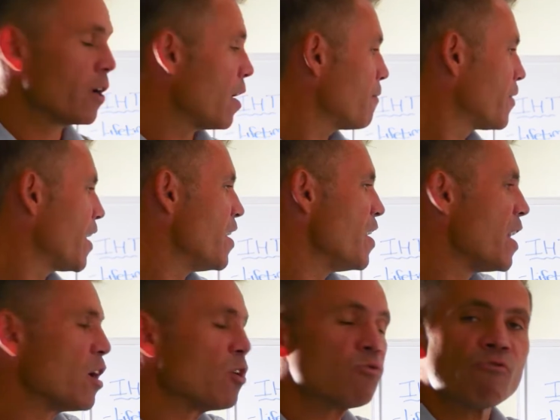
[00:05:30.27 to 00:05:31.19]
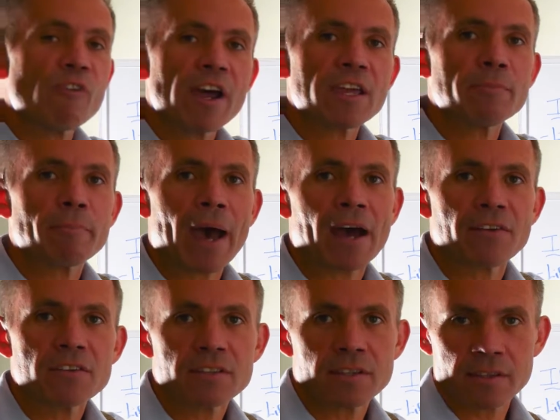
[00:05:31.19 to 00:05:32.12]
of the nil rate
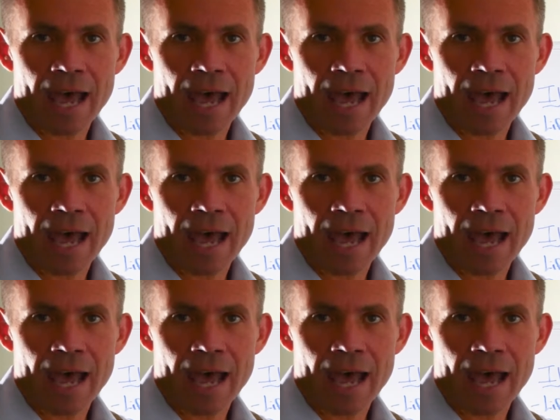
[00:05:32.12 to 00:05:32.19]
band,